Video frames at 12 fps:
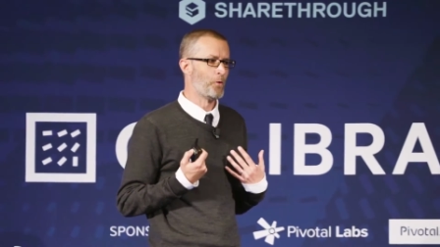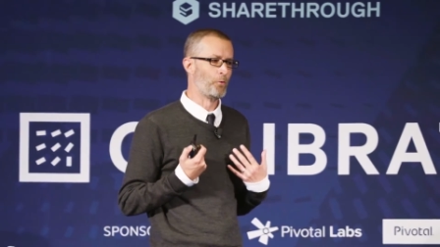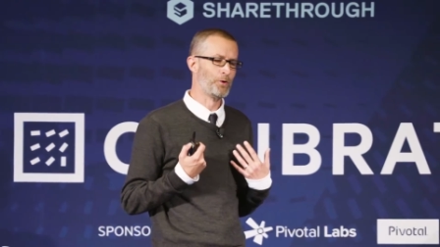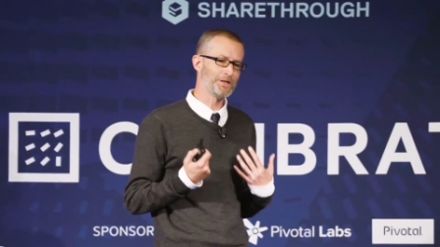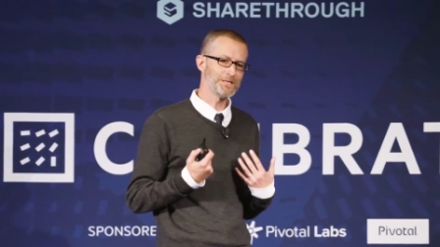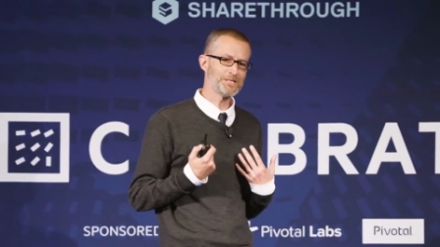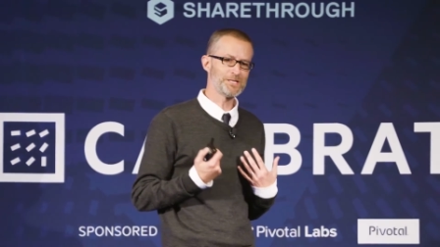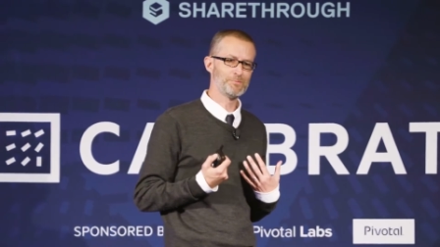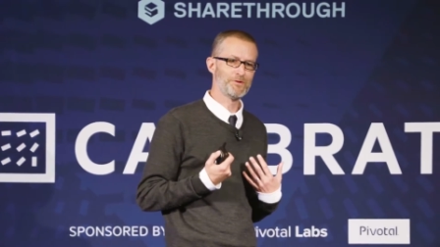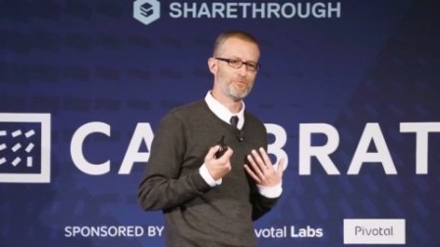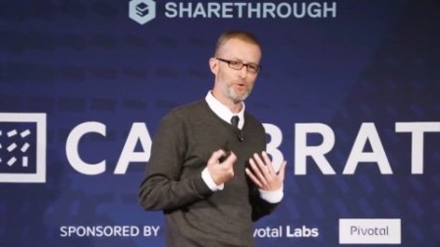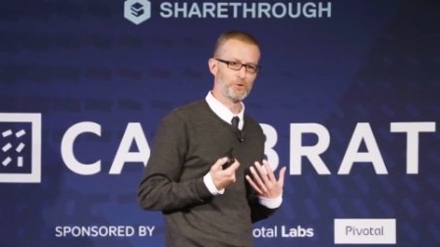willing
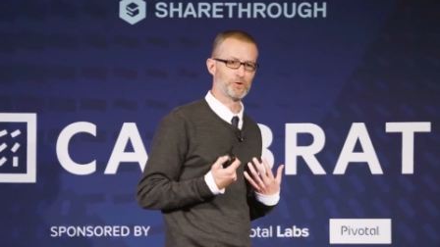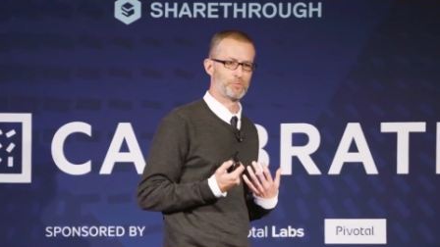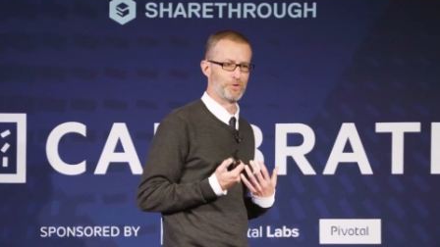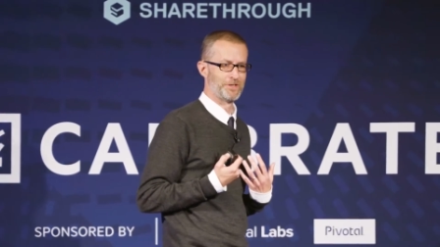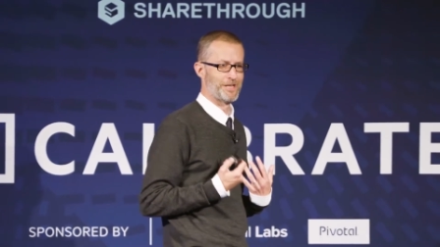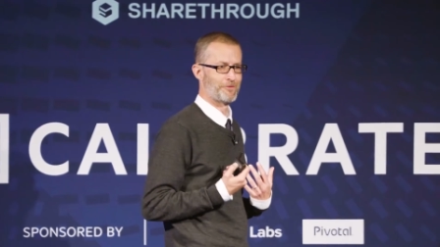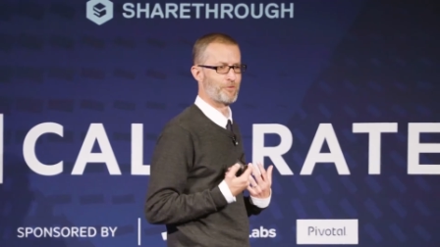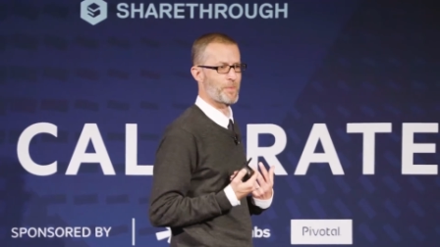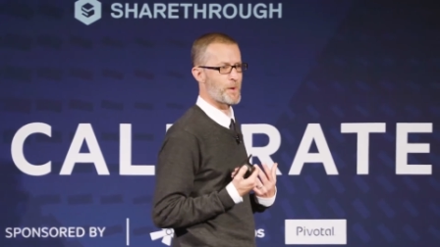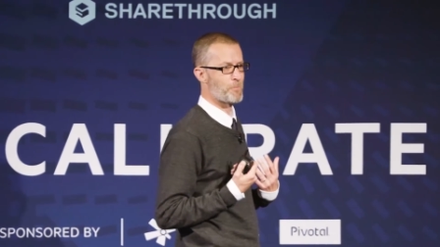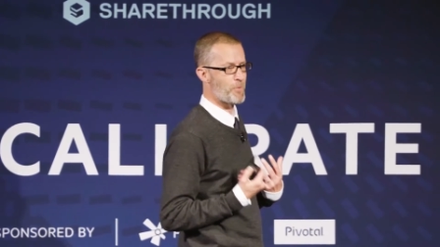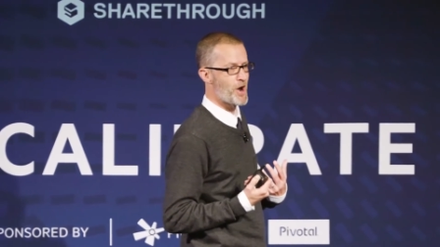to be vulnerable enough with their